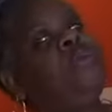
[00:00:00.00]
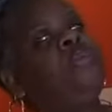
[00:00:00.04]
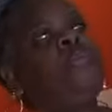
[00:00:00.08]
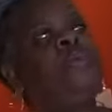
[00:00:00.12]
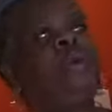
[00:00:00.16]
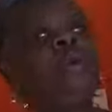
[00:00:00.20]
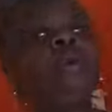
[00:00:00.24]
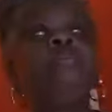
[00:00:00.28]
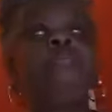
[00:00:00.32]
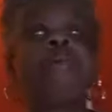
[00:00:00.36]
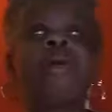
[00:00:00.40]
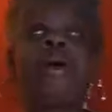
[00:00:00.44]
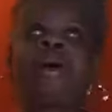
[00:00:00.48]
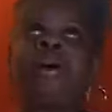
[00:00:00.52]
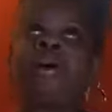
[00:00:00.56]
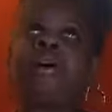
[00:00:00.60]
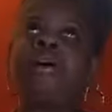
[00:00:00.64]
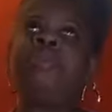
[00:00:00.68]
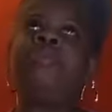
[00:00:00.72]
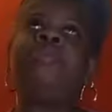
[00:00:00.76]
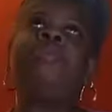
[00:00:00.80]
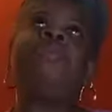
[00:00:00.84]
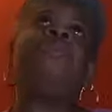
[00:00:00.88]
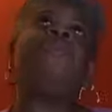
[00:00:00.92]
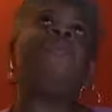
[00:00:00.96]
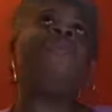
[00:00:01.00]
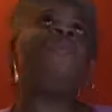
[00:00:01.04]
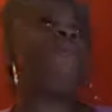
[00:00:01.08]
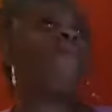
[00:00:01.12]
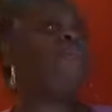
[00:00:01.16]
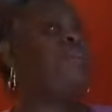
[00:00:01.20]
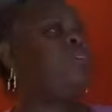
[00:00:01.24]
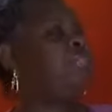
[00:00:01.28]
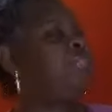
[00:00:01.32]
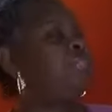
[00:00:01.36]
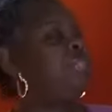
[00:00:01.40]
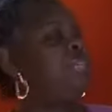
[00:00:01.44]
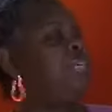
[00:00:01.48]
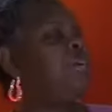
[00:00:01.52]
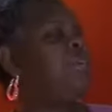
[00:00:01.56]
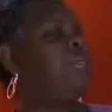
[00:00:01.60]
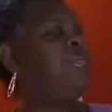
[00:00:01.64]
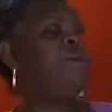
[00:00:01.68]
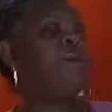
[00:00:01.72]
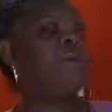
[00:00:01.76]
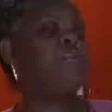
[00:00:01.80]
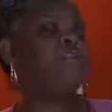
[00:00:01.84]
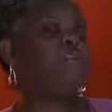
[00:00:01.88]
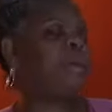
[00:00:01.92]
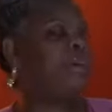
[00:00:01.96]
fall asleep, wake back up,
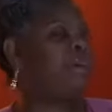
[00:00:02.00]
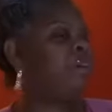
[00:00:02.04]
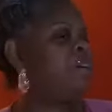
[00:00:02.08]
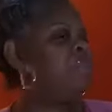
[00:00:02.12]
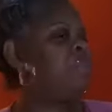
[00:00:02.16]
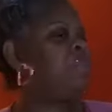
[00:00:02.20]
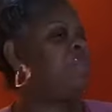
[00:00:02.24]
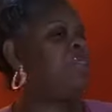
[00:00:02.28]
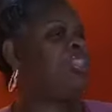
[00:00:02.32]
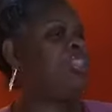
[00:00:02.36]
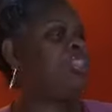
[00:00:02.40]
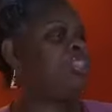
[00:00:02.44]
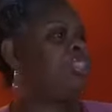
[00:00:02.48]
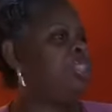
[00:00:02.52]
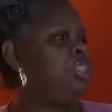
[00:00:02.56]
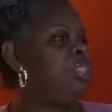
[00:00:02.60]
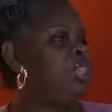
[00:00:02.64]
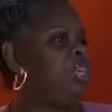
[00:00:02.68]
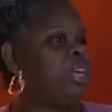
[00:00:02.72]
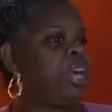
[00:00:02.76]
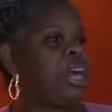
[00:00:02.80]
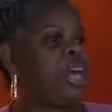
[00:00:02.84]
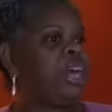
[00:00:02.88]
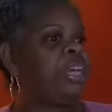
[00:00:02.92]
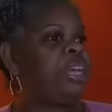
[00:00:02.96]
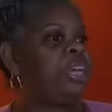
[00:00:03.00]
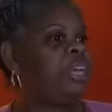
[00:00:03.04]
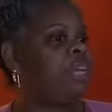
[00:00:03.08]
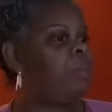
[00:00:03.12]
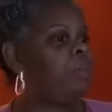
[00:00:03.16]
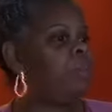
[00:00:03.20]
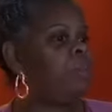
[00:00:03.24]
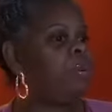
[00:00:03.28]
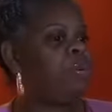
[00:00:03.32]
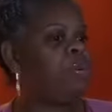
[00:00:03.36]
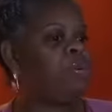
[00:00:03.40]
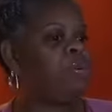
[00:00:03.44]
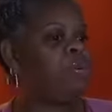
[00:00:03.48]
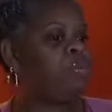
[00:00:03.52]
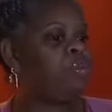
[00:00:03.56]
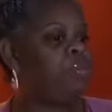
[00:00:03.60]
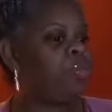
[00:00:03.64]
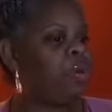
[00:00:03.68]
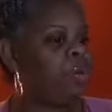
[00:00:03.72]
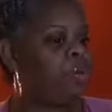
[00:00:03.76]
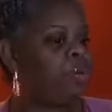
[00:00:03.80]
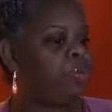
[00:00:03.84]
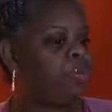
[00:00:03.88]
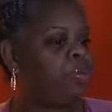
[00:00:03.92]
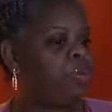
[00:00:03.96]
fall asleep, wake back up, because she ain't got to
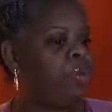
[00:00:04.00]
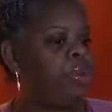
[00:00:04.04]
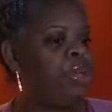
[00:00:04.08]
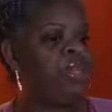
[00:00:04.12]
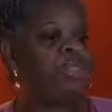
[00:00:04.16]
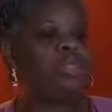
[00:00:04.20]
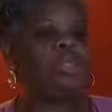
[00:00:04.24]
get up and go